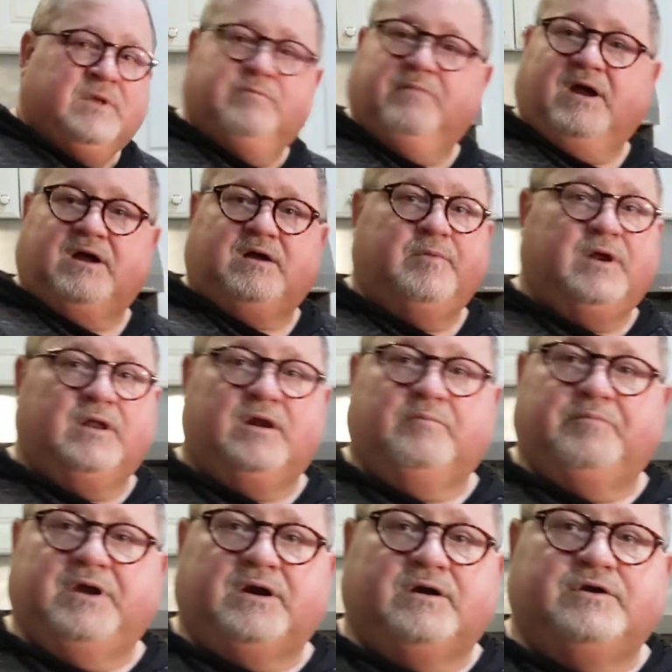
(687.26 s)
make them a little
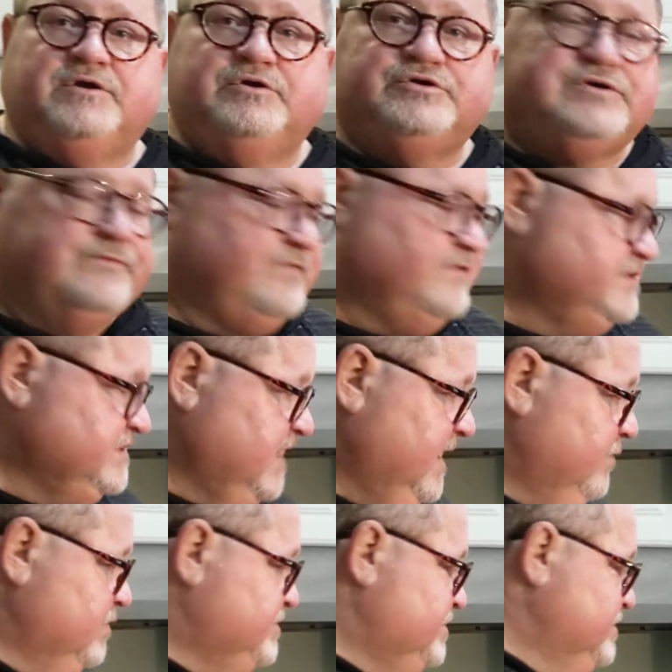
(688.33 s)
bigger, use them for
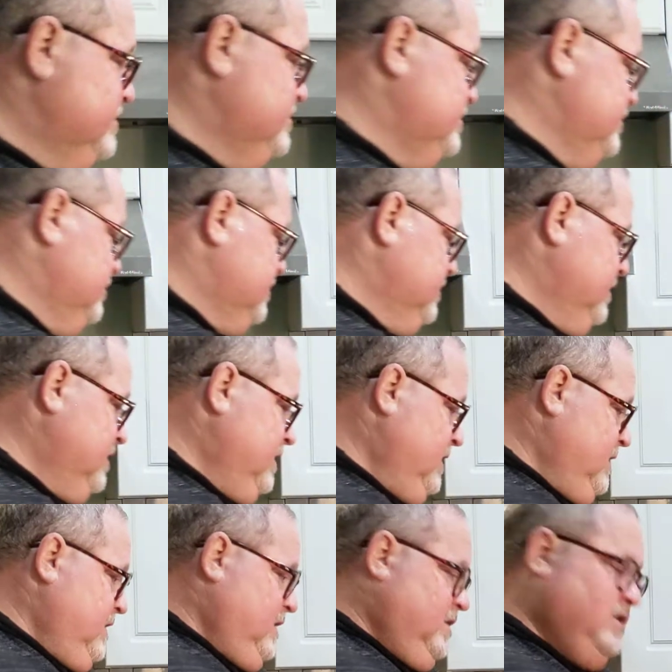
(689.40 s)
sandwiches. You can
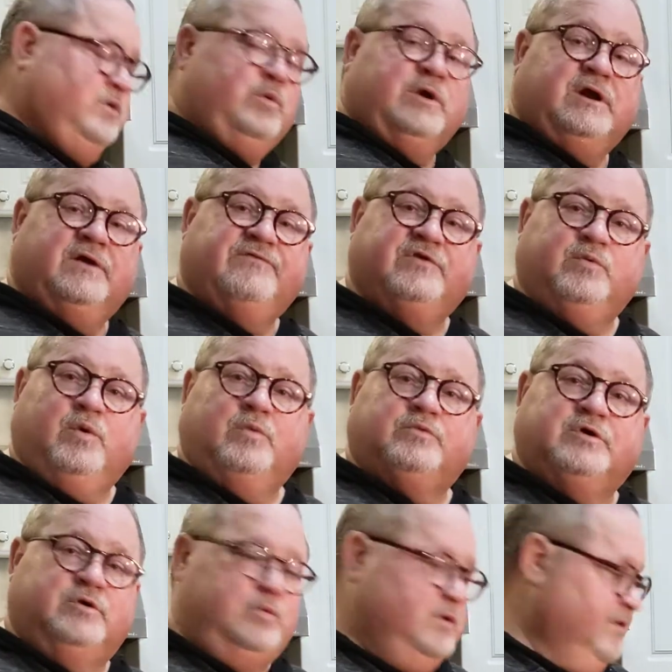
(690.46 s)
do whatever you want
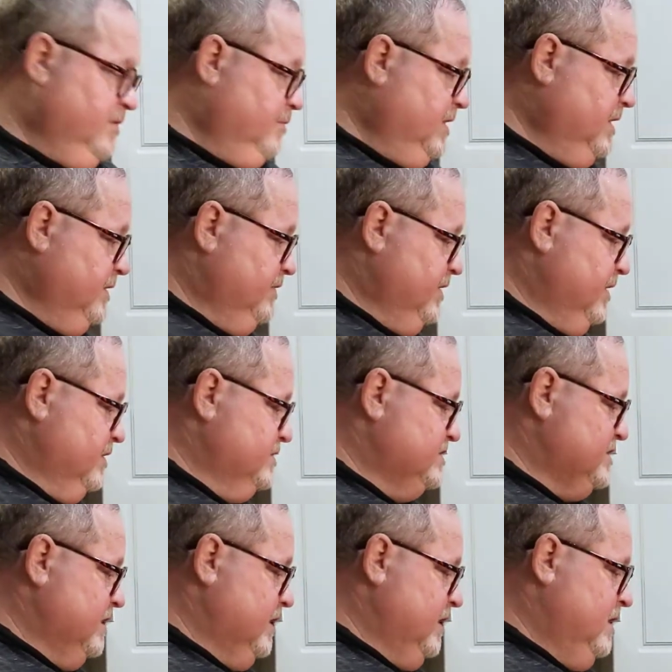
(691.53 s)
to with them. There's
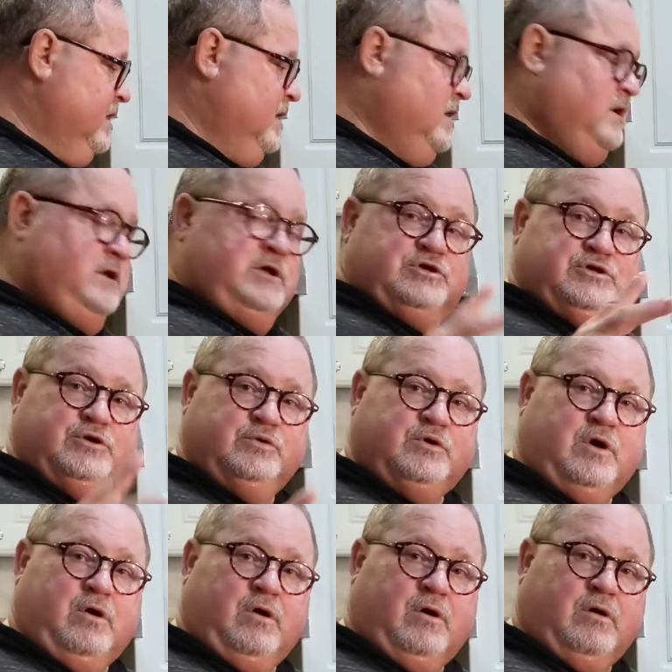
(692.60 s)
2
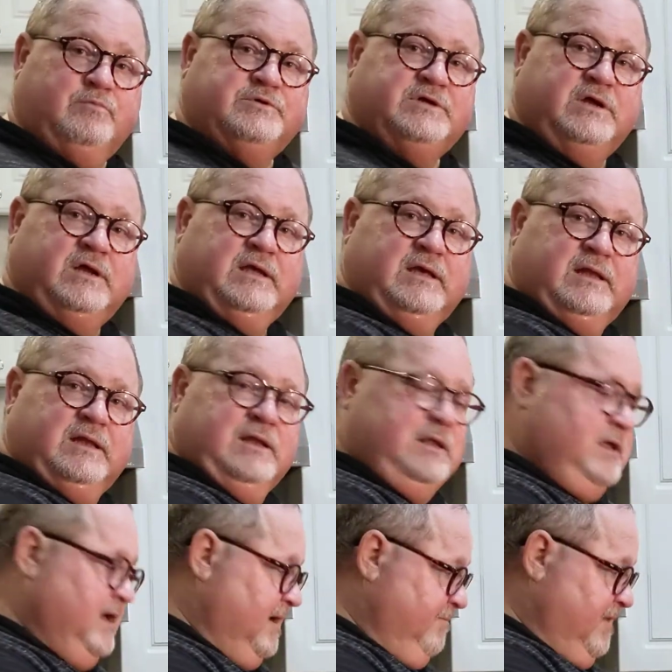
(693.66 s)
carbs and
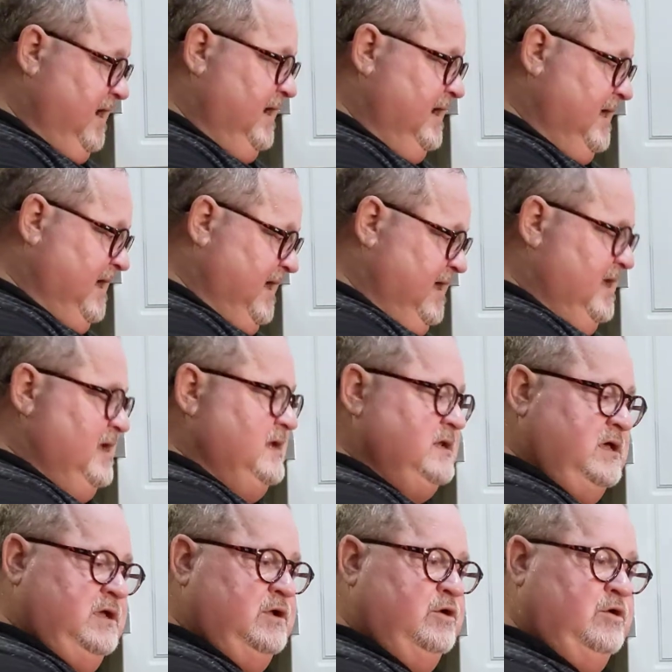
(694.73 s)
I made 8
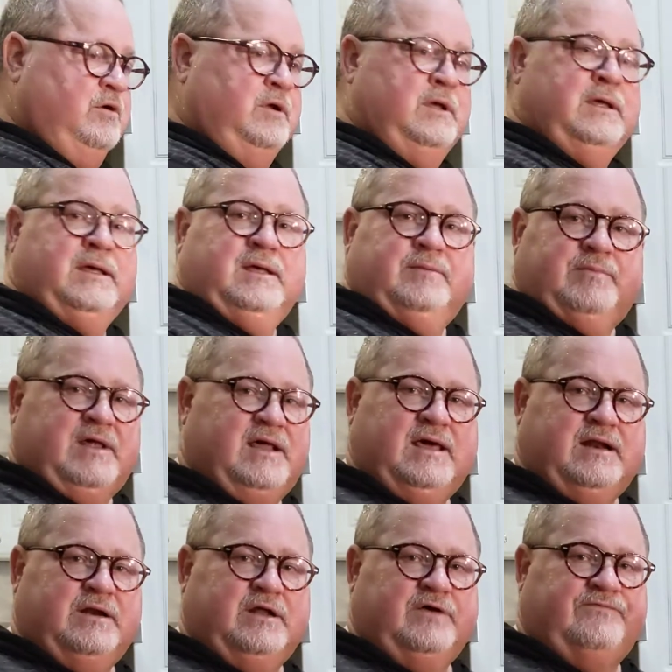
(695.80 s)
here, but I
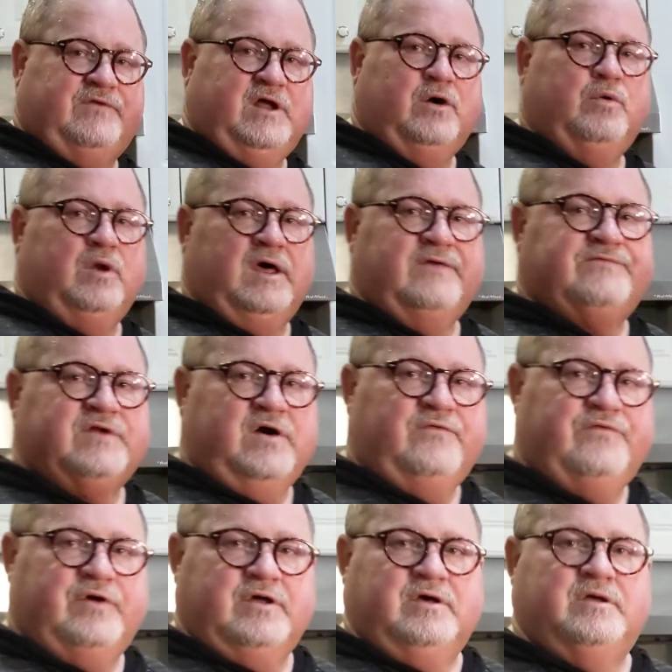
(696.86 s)
had enough dough left
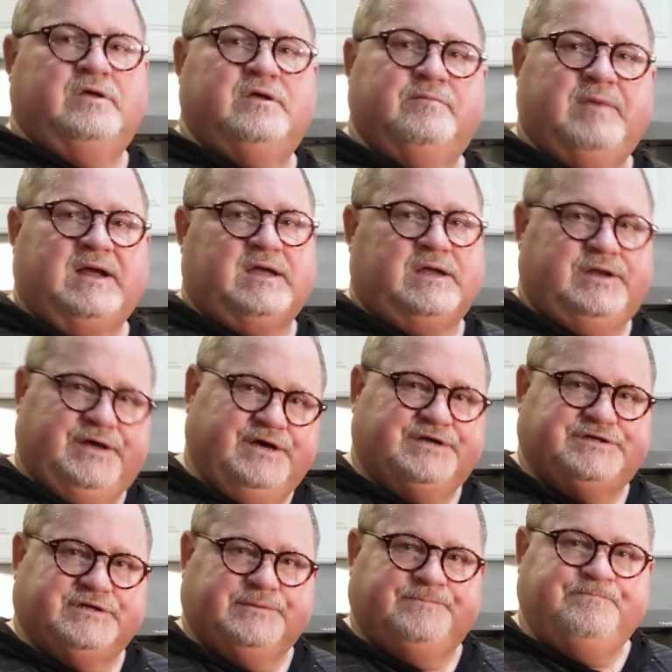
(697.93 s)
over to make a
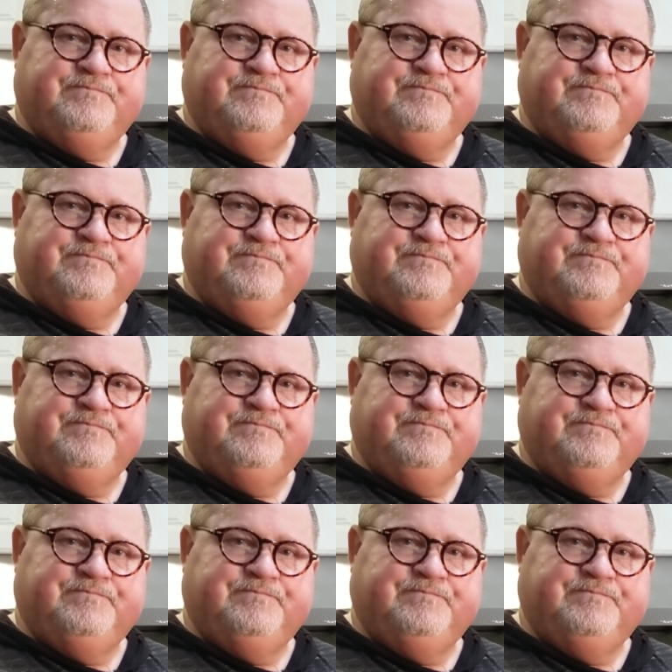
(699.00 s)
dozen.